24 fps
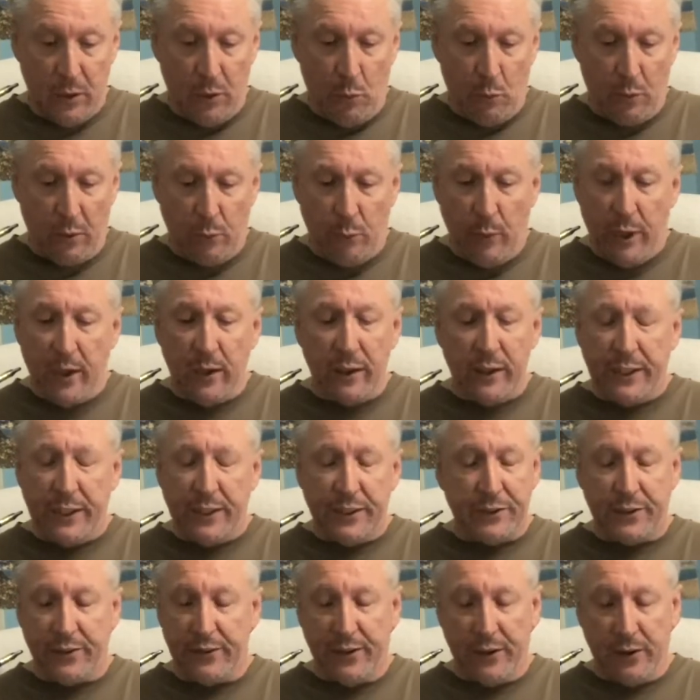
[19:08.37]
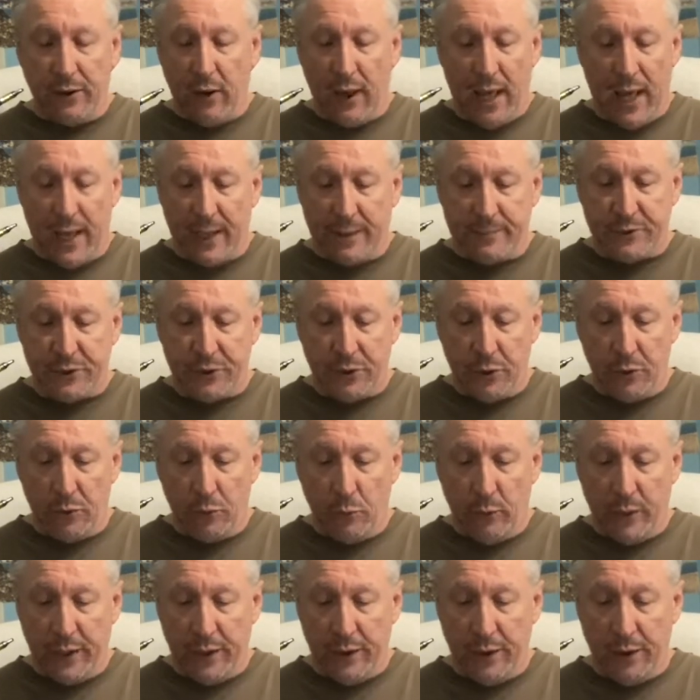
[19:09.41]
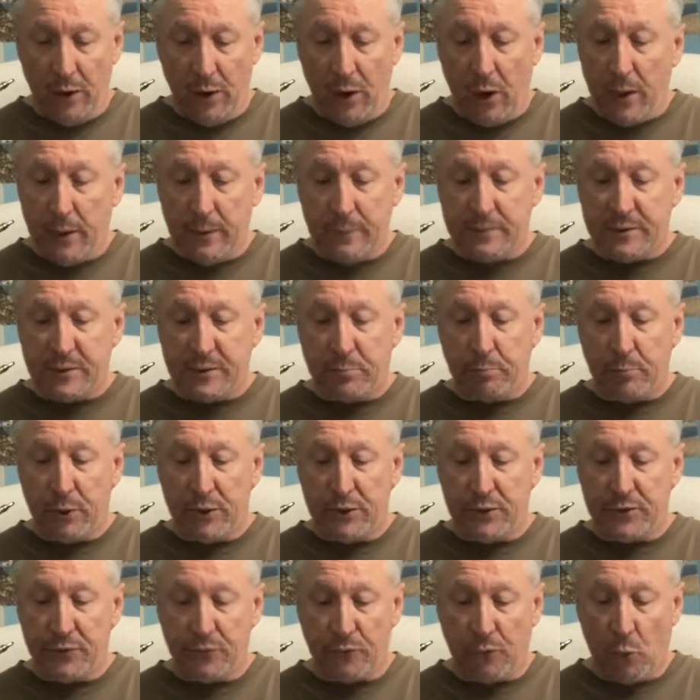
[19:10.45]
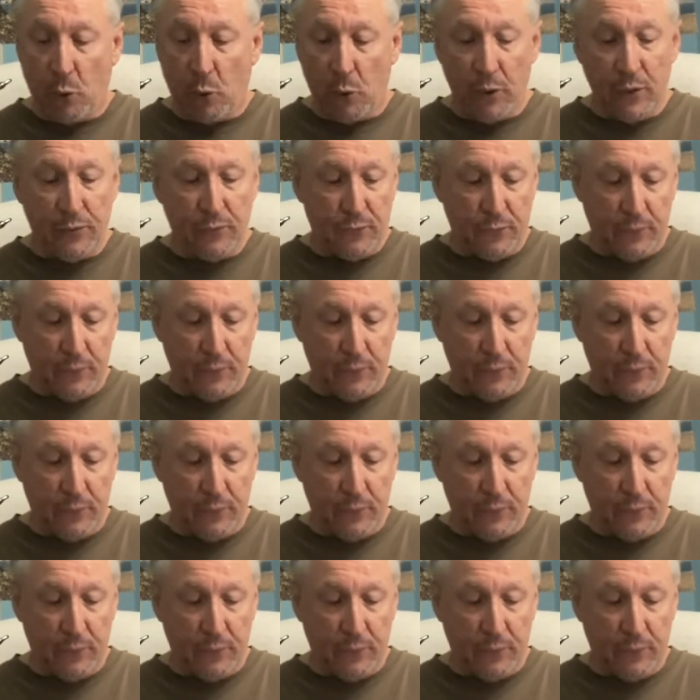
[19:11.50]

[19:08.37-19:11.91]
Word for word: were well into their lobster when alarms burst forth